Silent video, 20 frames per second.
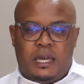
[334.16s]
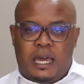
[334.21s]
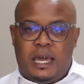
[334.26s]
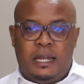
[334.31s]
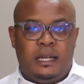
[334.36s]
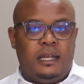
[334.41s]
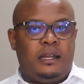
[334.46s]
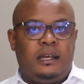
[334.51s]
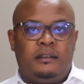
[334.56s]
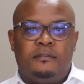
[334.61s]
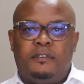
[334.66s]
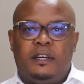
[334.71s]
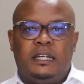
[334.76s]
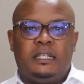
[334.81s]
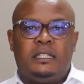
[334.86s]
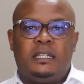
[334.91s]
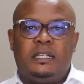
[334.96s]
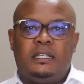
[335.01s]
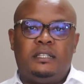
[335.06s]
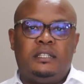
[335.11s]
added
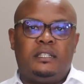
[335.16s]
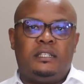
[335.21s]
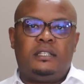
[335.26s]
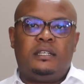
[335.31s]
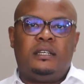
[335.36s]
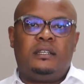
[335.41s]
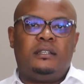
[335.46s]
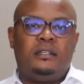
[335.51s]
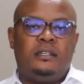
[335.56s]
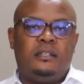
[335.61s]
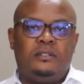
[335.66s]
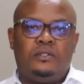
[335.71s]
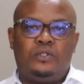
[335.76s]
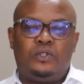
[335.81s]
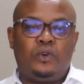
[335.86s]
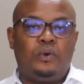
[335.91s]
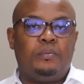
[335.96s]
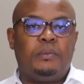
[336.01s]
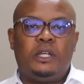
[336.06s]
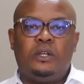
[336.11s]
advantage in
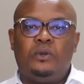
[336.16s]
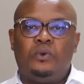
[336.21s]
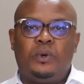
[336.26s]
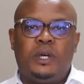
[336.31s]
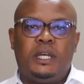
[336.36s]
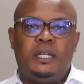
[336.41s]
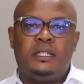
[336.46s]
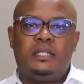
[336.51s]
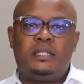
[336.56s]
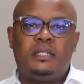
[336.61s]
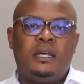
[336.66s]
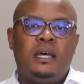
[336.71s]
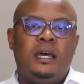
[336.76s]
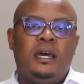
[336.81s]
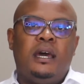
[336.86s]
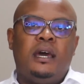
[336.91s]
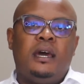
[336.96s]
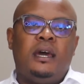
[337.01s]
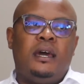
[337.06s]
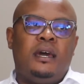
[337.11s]
so many ways.
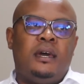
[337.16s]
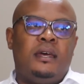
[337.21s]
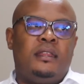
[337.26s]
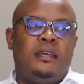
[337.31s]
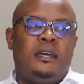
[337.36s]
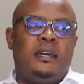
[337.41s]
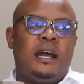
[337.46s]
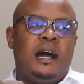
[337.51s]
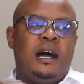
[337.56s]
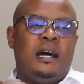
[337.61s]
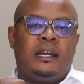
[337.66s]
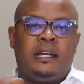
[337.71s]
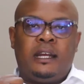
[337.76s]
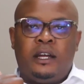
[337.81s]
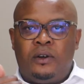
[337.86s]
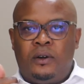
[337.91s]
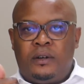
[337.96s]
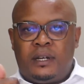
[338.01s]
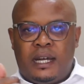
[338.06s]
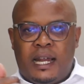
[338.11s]
They are
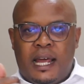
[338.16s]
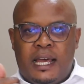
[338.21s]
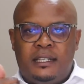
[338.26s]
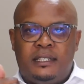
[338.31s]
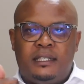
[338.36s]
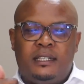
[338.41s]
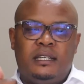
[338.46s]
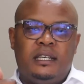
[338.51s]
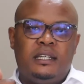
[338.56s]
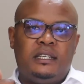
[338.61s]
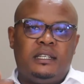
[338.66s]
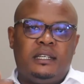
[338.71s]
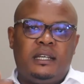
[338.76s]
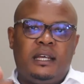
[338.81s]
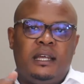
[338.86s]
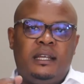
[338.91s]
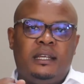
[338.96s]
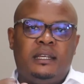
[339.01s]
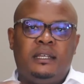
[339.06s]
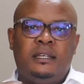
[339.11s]
recognized
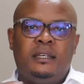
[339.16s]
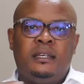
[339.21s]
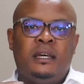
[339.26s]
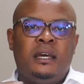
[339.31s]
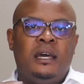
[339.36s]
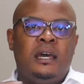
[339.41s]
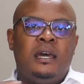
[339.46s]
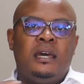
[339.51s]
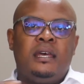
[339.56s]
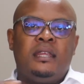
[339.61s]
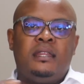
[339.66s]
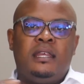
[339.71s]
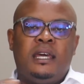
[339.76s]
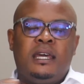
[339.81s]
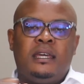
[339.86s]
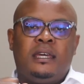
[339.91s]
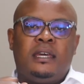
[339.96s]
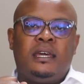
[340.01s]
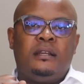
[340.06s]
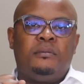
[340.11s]
nationally,
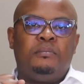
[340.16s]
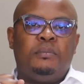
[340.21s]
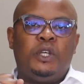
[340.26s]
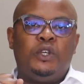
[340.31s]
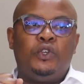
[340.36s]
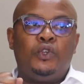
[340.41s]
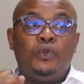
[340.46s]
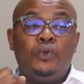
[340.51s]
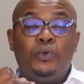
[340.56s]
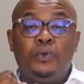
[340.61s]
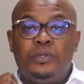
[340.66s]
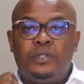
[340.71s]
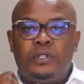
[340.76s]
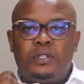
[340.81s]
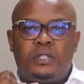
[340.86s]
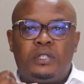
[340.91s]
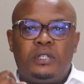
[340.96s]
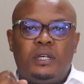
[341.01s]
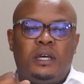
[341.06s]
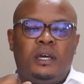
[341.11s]
they can be
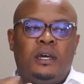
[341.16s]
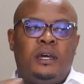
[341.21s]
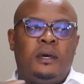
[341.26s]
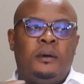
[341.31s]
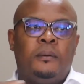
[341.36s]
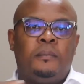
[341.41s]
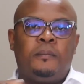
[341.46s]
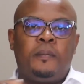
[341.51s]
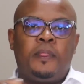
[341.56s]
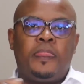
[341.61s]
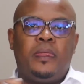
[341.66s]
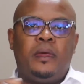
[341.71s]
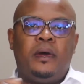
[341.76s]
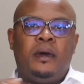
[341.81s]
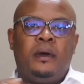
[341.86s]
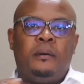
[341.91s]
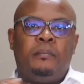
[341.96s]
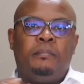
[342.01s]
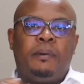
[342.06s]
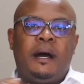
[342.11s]
used
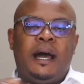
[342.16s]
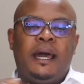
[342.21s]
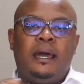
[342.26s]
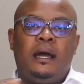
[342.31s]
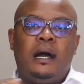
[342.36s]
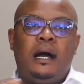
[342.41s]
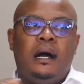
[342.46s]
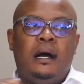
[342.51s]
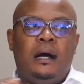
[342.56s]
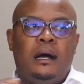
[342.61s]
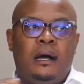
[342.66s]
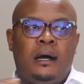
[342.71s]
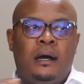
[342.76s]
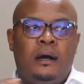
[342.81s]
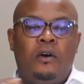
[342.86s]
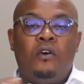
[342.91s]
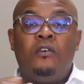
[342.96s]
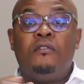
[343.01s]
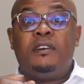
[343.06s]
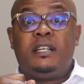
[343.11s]
by
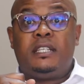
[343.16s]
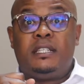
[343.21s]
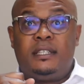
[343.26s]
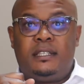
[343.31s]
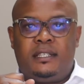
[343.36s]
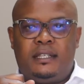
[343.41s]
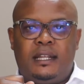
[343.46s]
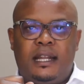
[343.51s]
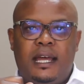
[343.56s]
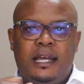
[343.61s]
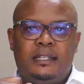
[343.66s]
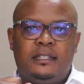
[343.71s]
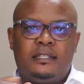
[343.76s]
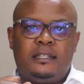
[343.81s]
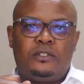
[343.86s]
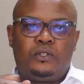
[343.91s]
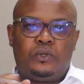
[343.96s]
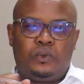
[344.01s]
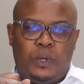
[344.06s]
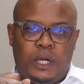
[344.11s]
overseas clients
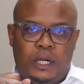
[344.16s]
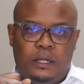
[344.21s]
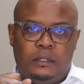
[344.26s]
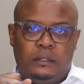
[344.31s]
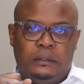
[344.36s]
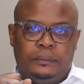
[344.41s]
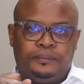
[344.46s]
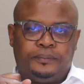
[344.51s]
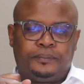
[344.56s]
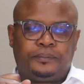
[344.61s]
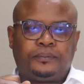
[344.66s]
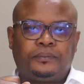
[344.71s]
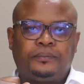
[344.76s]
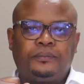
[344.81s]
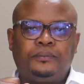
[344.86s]
as well,